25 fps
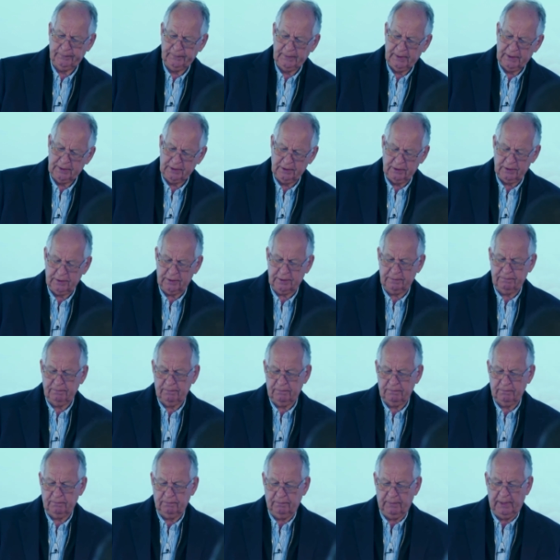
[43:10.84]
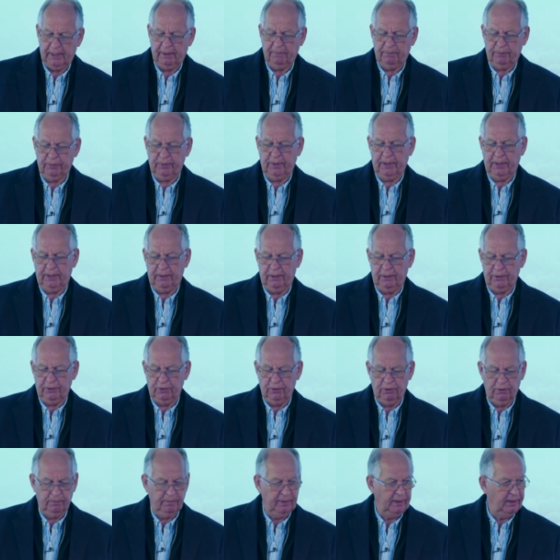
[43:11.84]
This is my prayer on
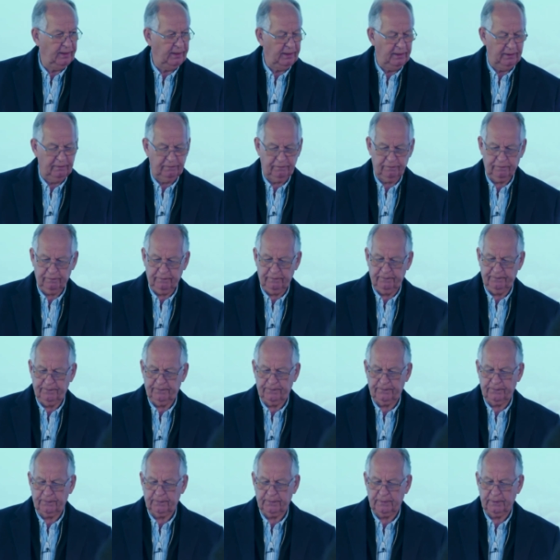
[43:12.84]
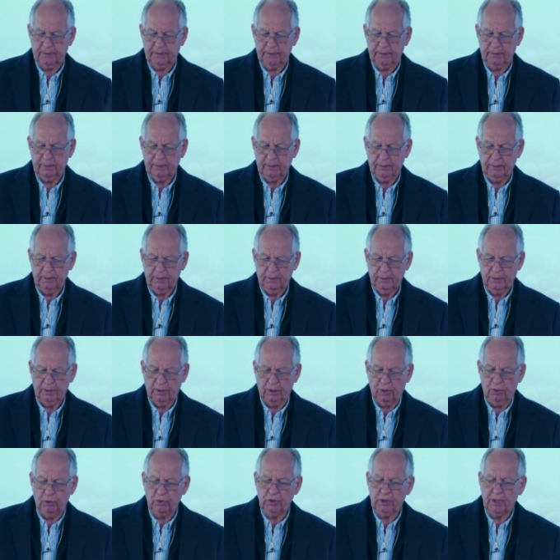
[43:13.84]
your behalf.
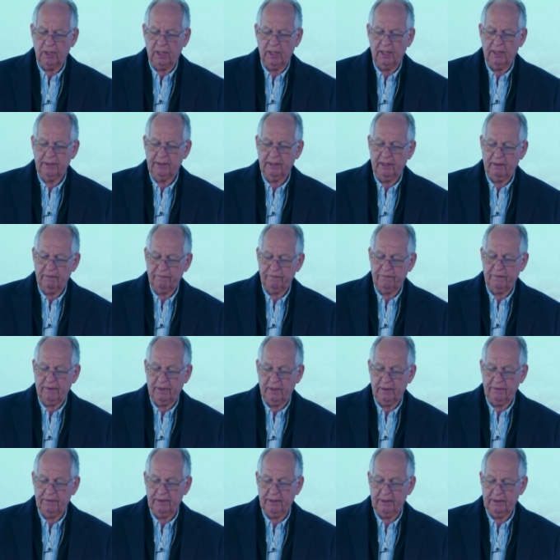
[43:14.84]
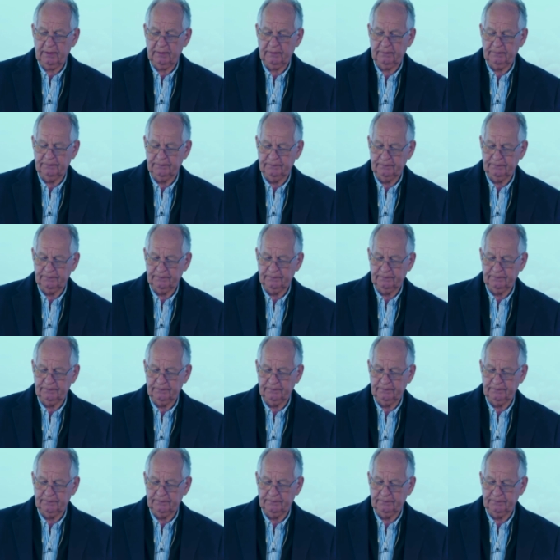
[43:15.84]
O oh God, our Father,